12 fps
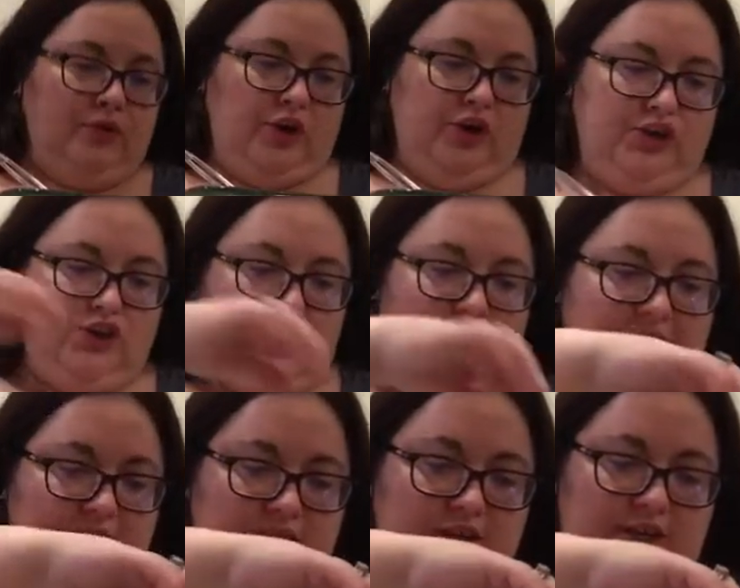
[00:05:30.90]
are attracted
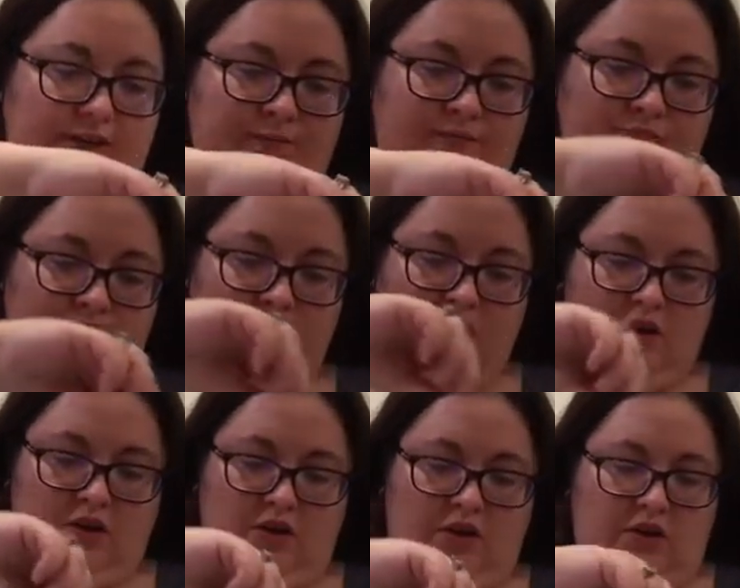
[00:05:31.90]
to
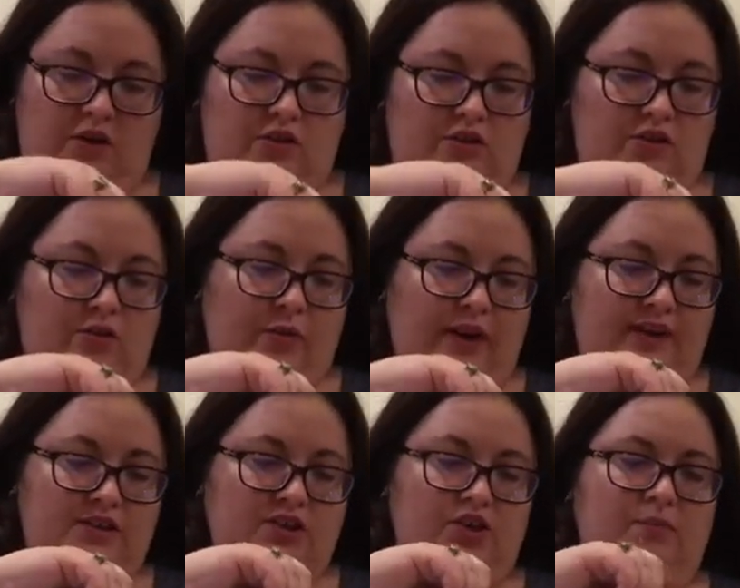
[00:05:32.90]
the way
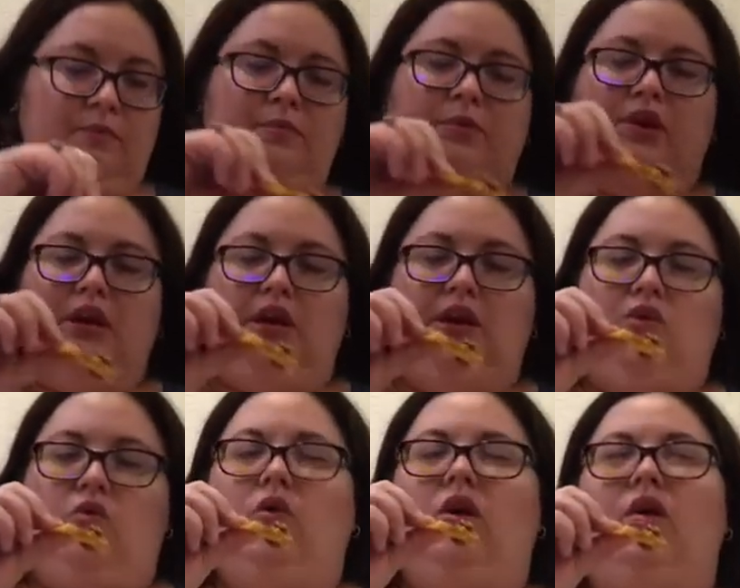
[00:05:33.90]
certain people eat,
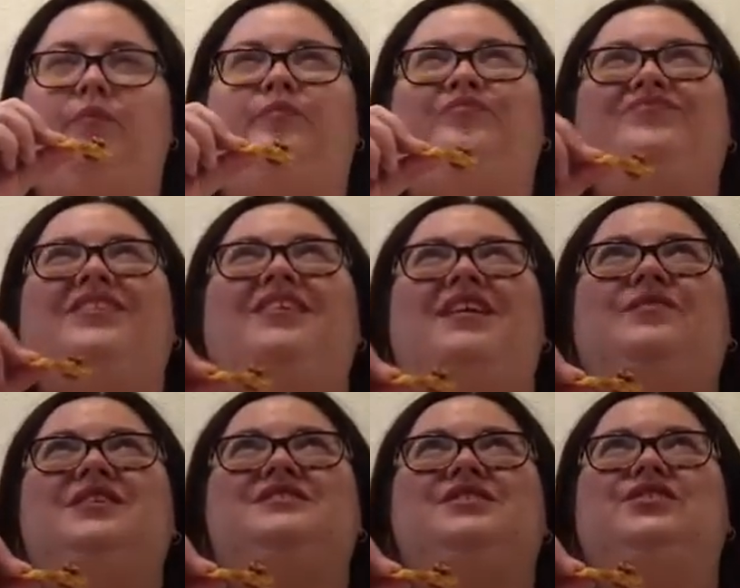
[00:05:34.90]
or not
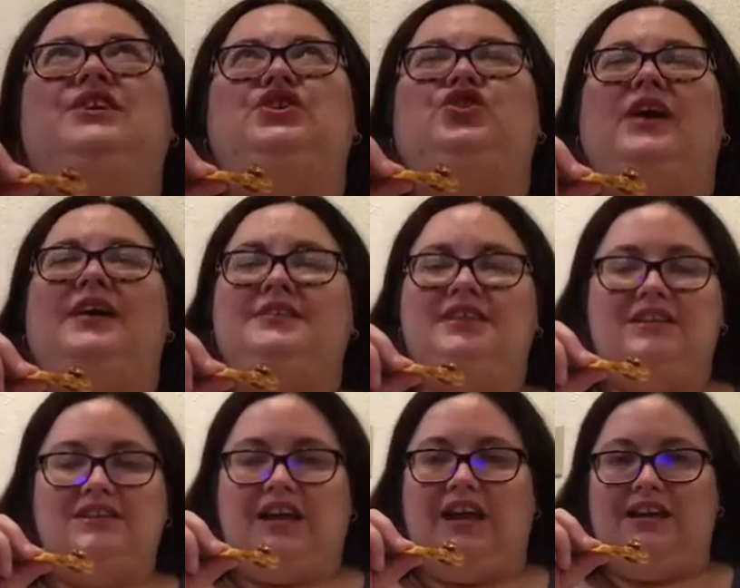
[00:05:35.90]
necessarily attractive,
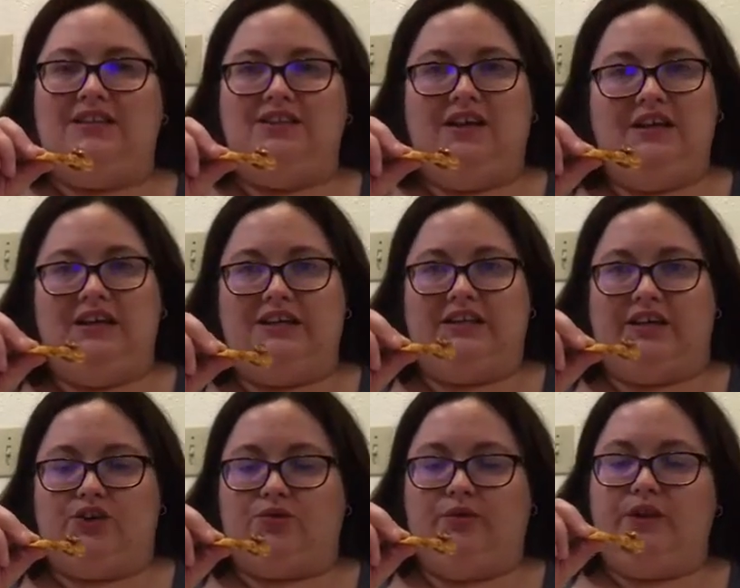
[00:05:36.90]
because it's not like a
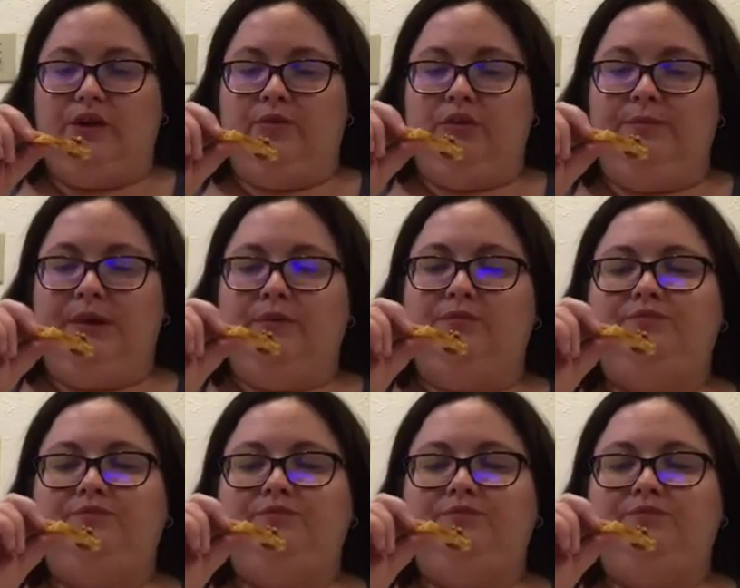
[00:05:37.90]
sexual thing with me.